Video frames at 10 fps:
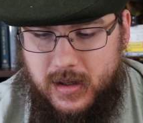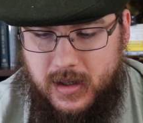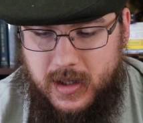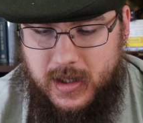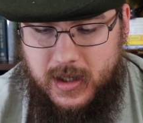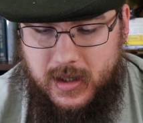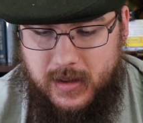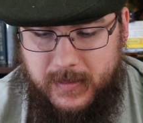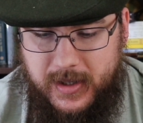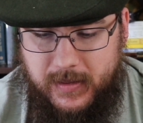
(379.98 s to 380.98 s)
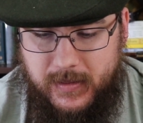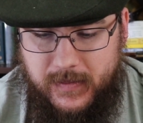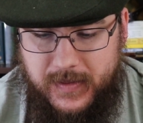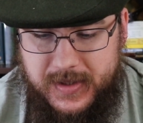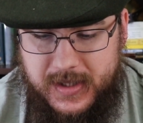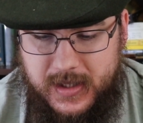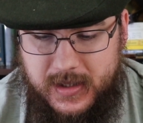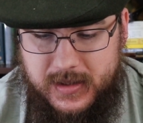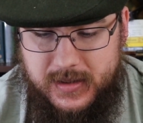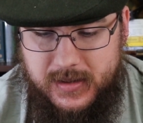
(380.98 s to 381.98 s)
Um, I don't know if this
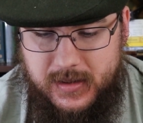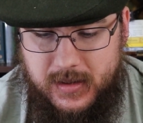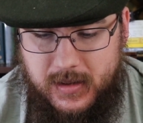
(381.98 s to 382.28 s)
has...